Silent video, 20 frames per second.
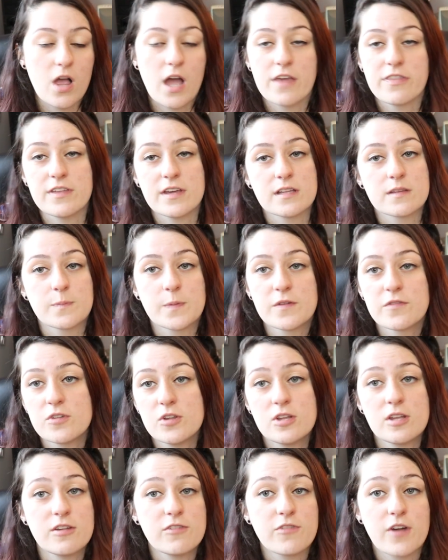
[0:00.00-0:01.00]
I think it's
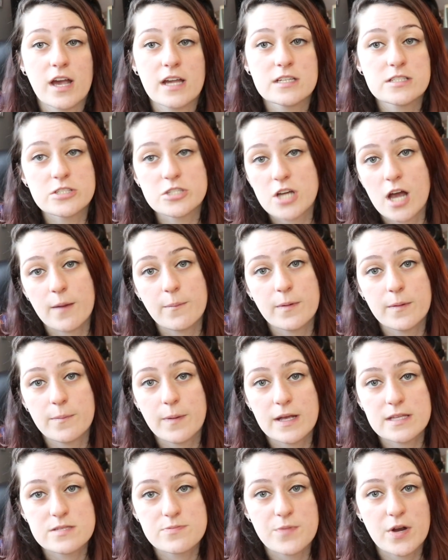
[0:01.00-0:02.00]
perfectly fine to shop at
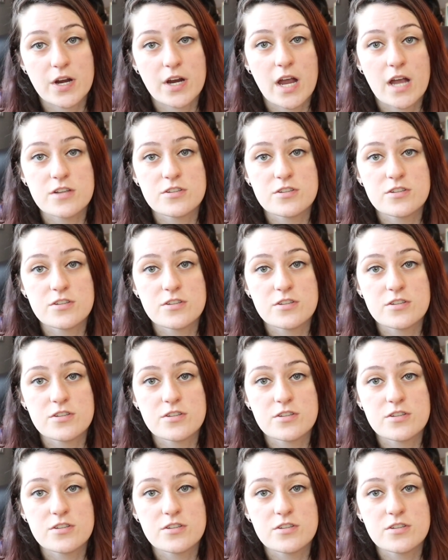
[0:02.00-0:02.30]
PetSmart.